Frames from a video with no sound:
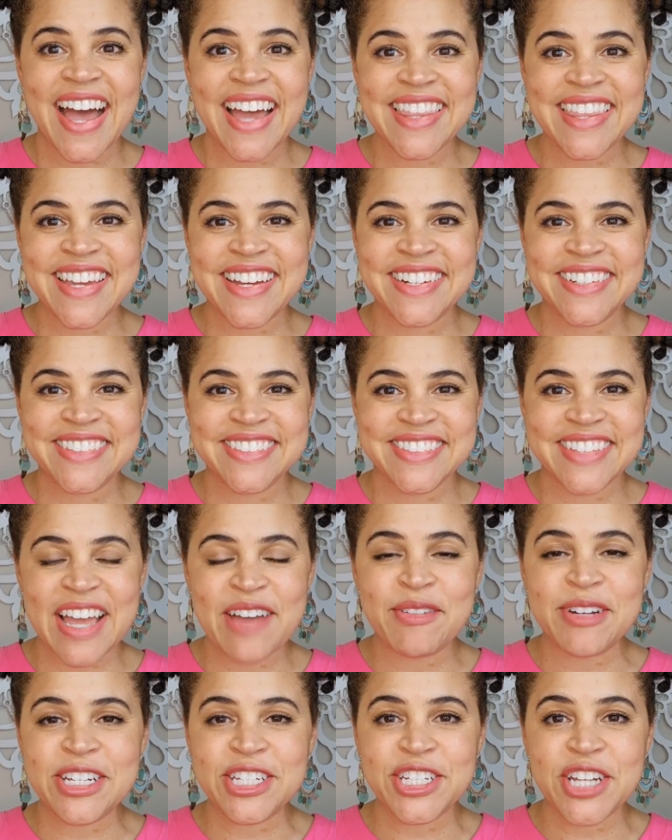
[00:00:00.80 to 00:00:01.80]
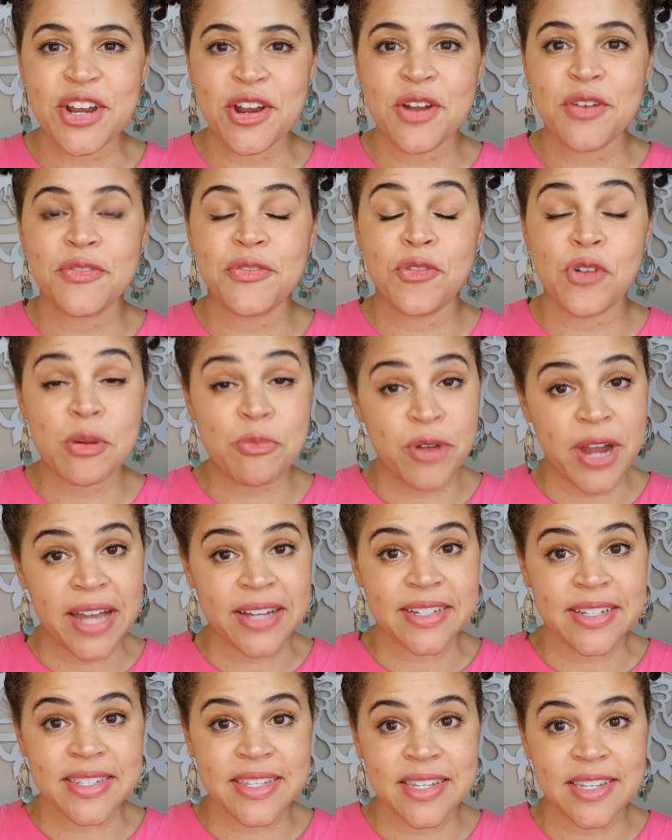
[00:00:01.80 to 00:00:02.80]
Hi there. I want to share 4
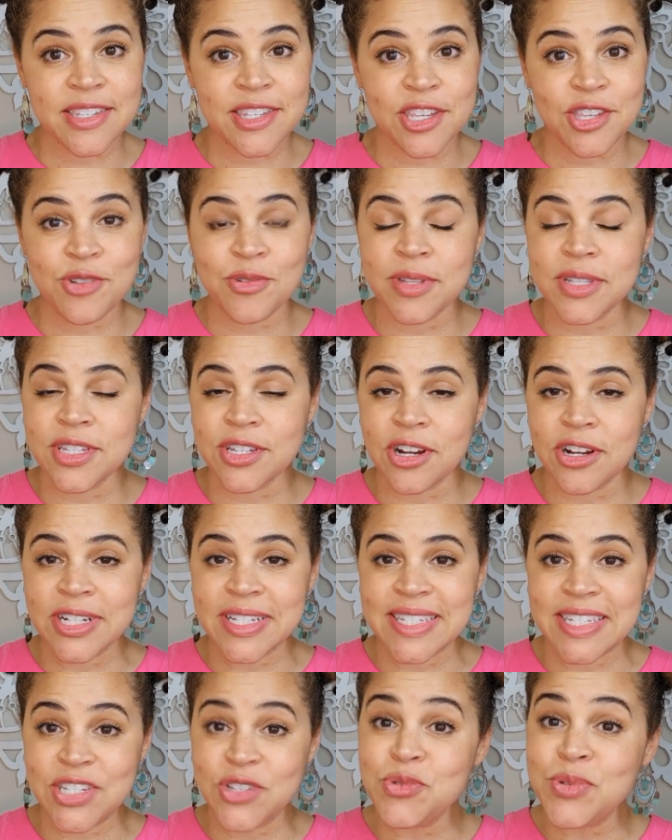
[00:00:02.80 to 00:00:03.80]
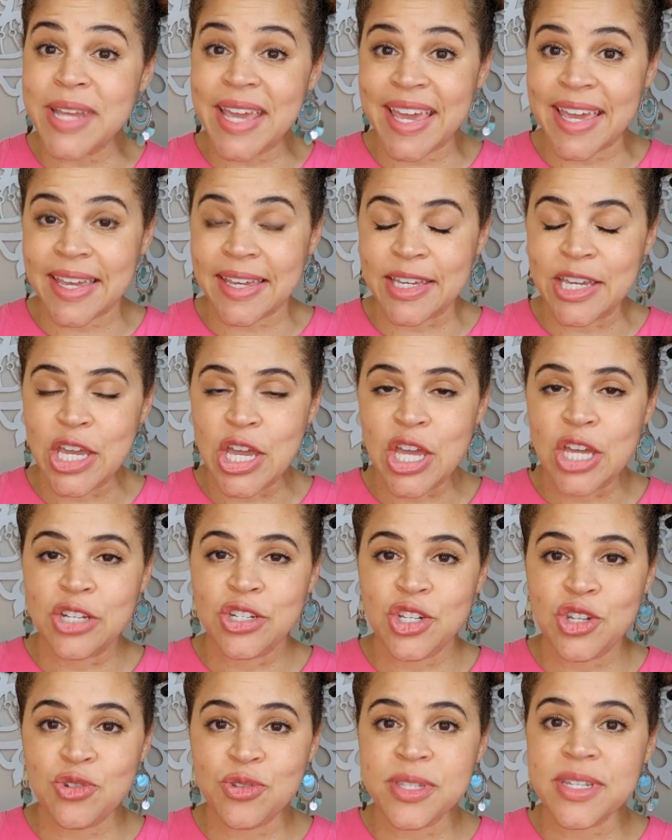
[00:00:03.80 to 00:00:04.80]
practices you can start today
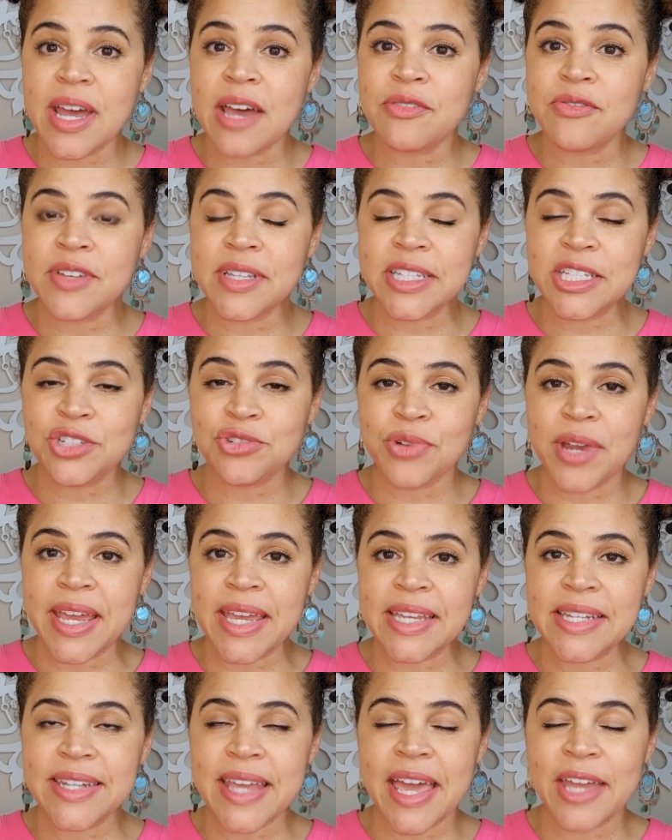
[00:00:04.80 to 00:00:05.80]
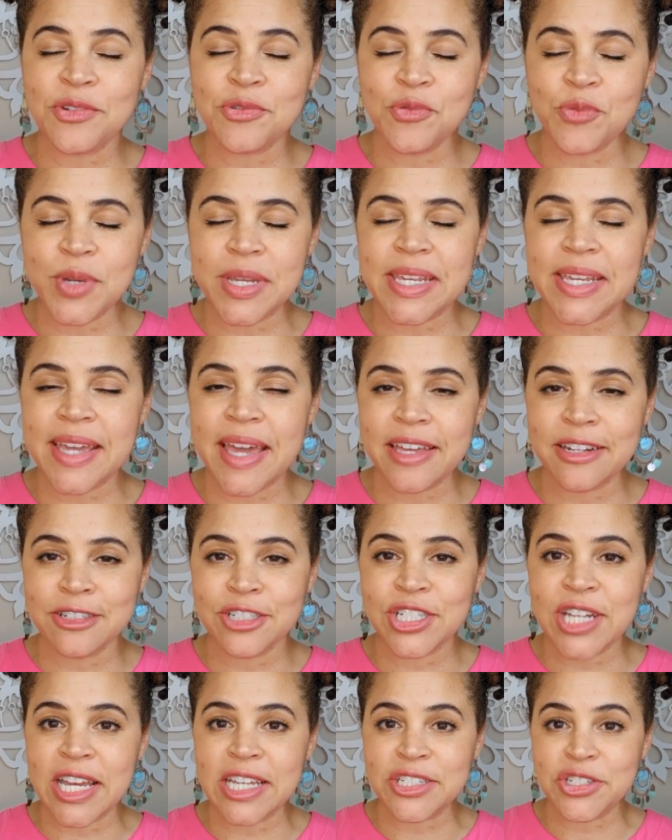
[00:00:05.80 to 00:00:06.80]
to stop feeling drained and
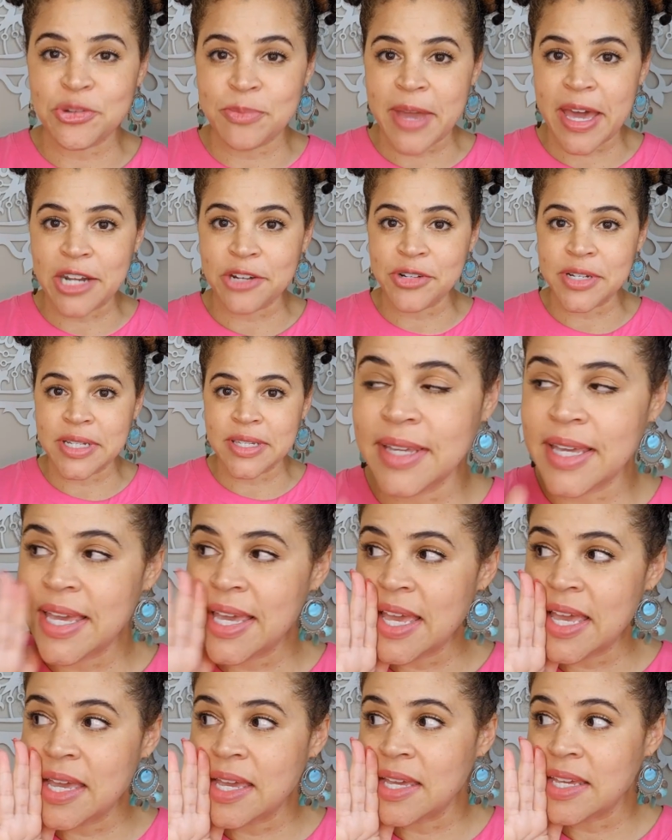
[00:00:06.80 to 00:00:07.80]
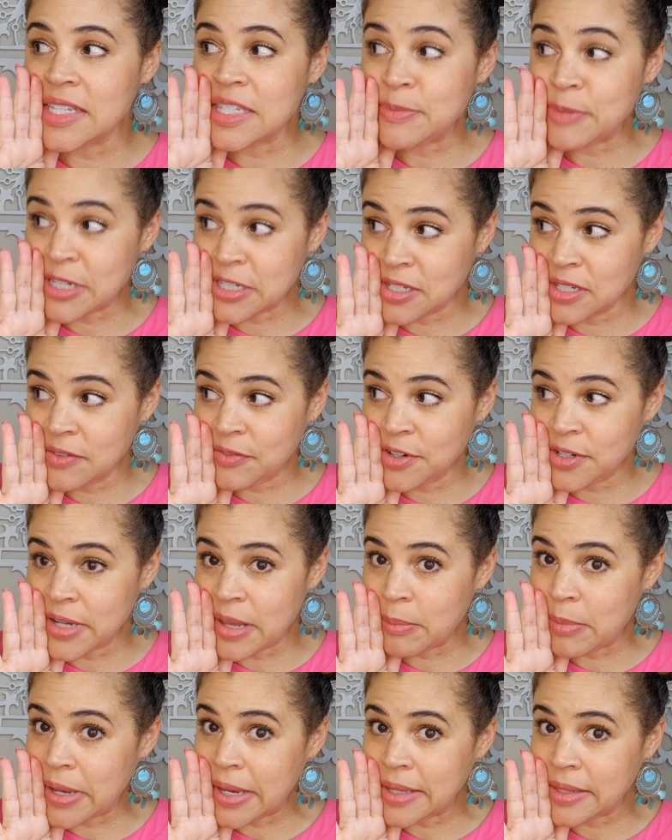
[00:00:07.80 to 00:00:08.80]
re-energize your battery, especially if you're
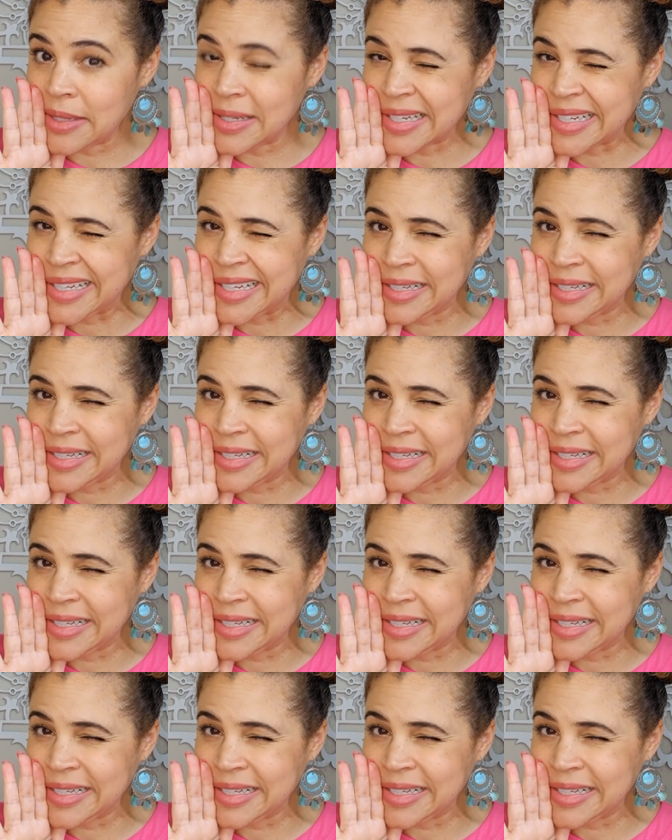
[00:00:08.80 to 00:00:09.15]
an empath.